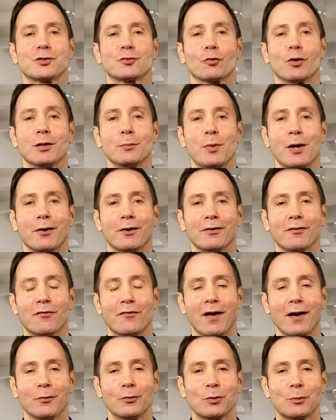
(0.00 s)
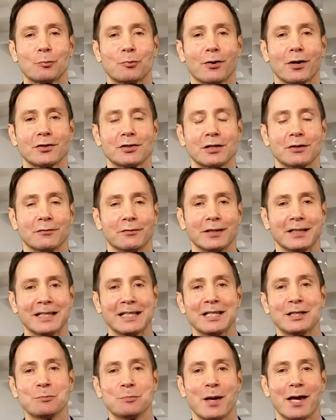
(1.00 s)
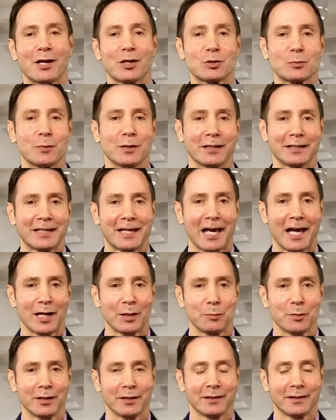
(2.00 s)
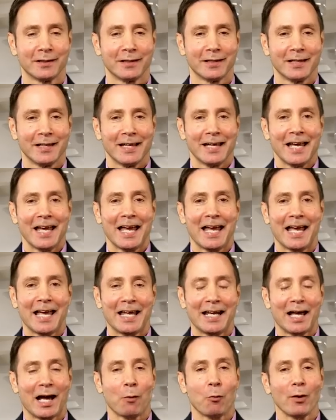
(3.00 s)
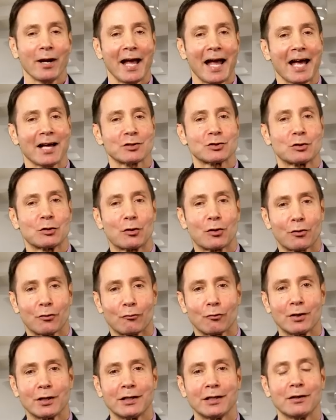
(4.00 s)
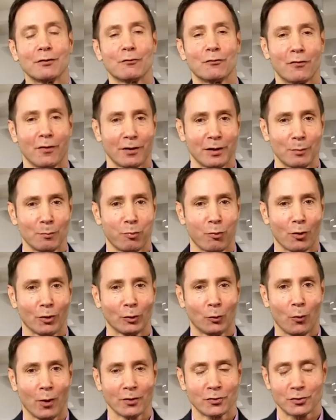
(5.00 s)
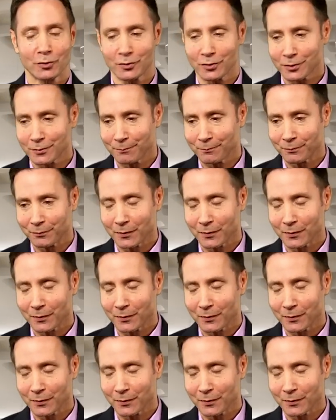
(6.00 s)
it's Ray Perry, founder and president of eManagement Academy, and I want to ask you three very important questions.